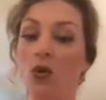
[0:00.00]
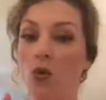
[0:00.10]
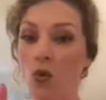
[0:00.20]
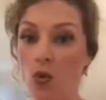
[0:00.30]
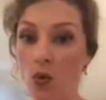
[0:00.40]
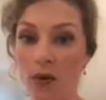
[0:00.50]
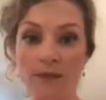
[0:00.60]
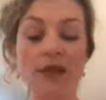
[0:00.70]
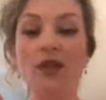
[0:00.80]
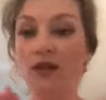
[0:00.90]
Whew,
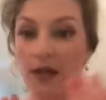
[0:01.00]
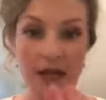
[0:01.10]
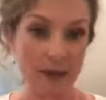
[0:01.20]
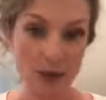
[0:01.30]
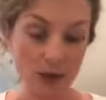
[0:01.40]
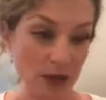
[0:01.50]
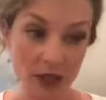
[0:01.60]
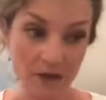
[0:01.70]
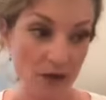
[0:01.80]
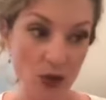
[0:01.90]
you're going to absolutely
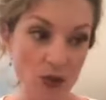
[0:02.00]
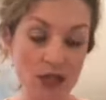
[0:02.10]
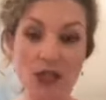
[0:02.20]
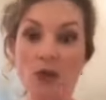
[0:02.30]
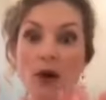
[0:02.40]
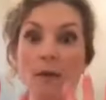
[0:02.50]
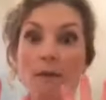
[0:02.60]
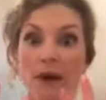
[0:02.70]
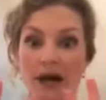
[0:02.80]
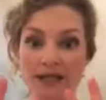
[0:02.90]
love those as well.
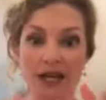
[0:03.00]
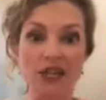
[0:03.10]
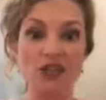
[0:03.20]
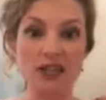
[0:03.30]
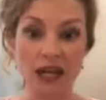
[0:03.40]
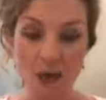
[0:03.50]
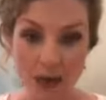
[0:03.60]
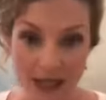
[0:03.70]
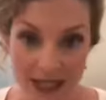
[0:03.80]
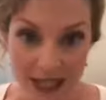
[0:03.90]
But I just kind of
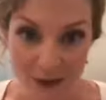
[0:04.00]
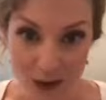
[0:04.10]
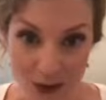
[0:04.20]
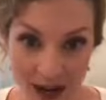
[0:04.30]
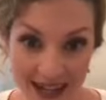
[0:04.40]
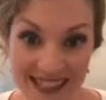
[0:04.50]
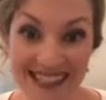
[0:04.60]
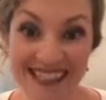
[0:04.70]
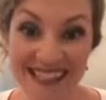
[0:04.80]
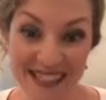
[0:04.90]
wanted to give you guys
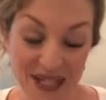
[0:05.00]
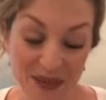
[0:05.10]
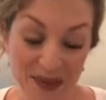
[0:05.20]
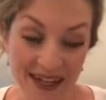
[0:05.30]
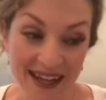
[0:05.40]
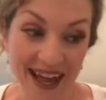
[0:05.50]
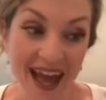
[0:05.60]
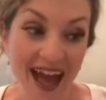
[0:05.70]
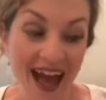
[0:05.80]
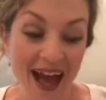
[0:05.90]
a sneak peek
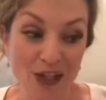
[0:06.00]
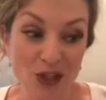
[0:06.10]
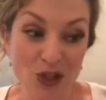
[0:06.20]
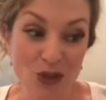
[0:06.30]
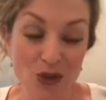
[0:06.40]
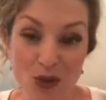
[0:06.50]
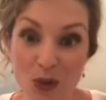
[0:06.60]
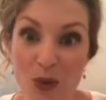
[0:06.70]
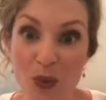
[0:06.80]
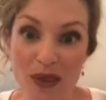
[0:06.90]
as to
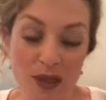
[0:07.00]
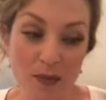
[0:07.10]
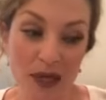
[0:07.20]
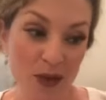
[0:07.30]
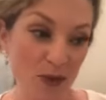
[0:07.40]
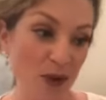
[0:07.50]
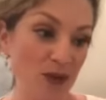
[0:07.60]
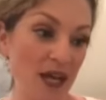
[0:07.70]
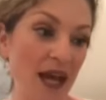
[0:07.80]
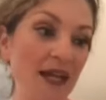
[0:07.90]
what the Pink
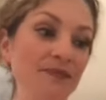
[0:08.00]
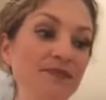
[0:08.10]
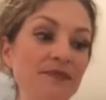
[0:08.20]
Rosé